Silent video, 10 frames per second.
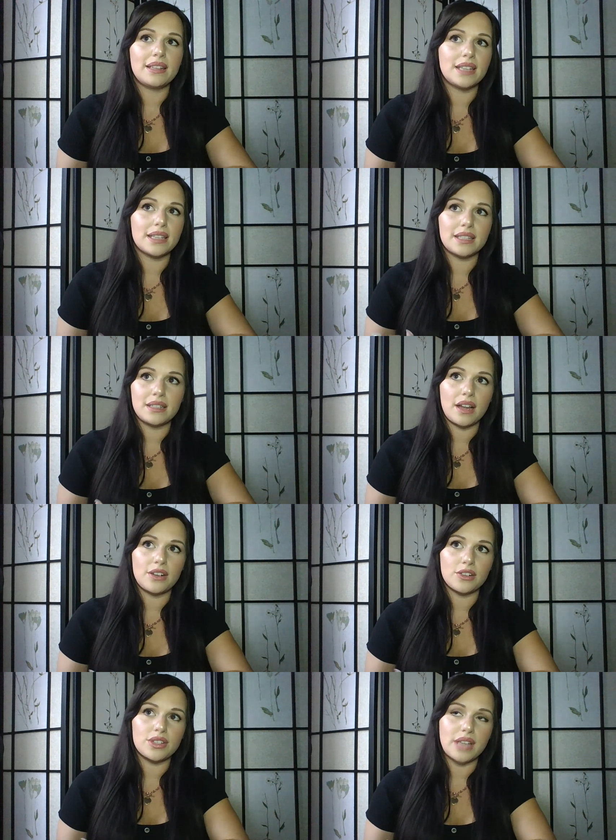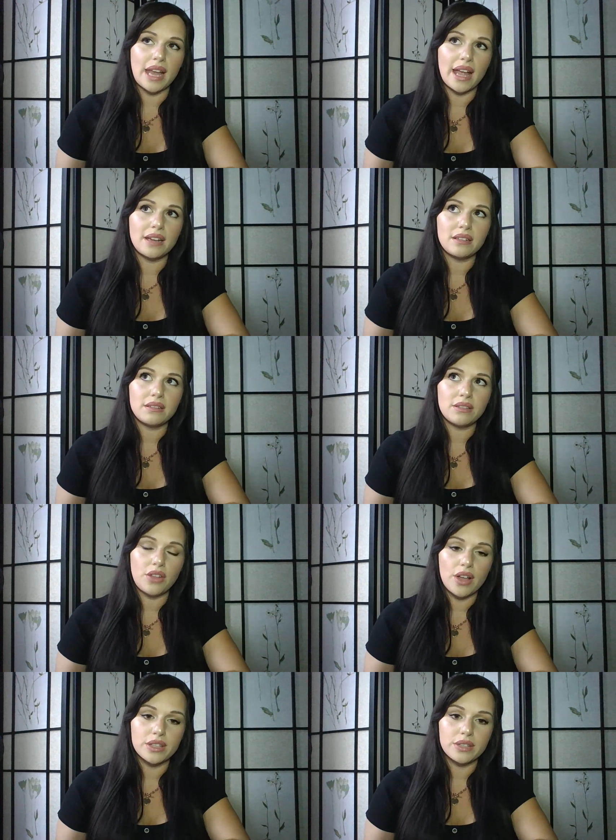doesn't understand the
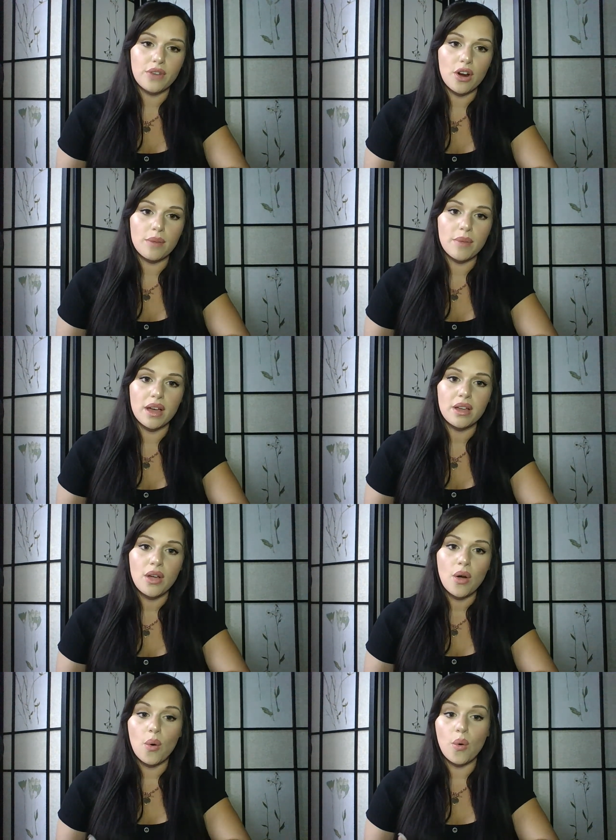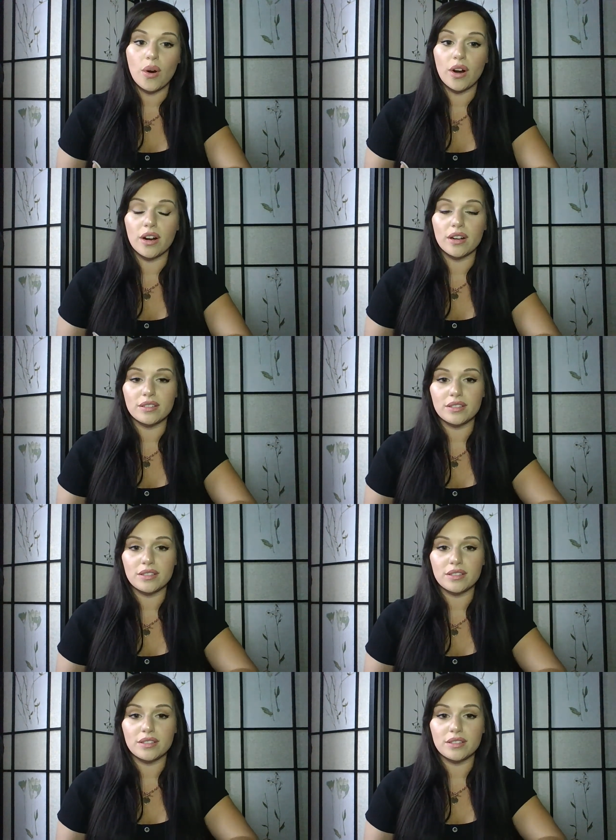laws of karma or